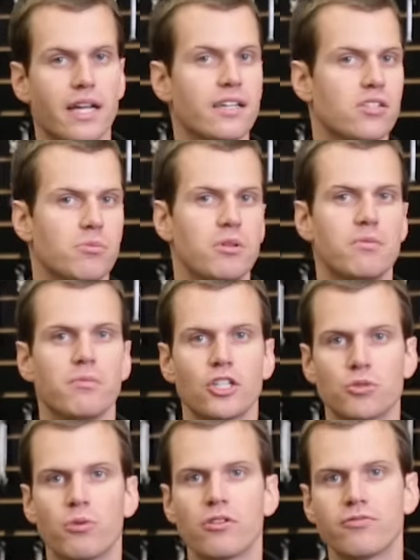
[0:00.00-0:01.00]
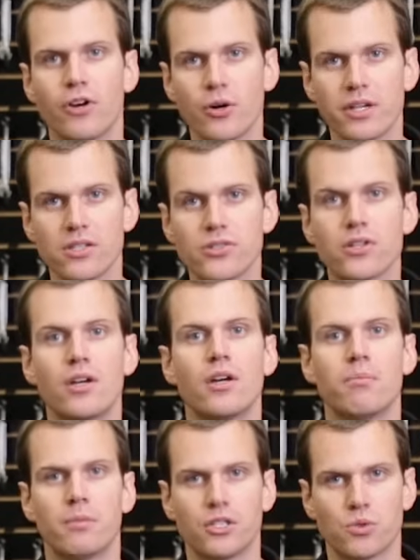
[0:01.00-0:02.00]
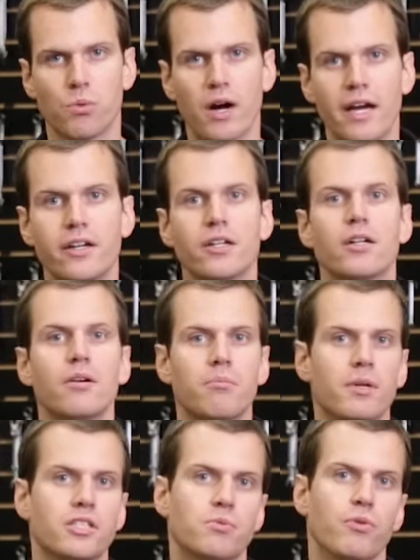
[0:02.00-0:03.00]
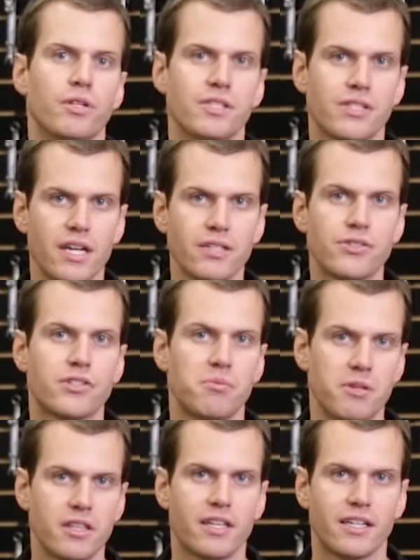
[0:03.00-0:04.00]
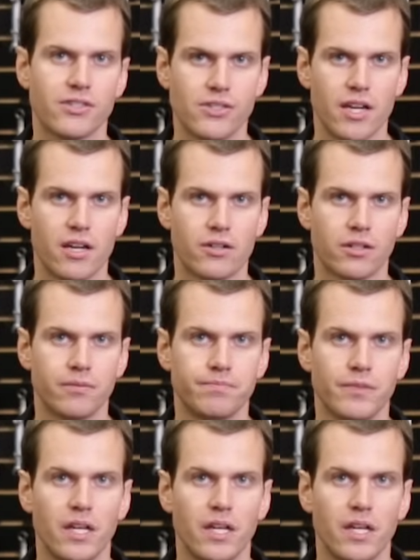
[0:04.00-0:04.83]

It has to be much more focused, much wider, much more intense to meet that standard.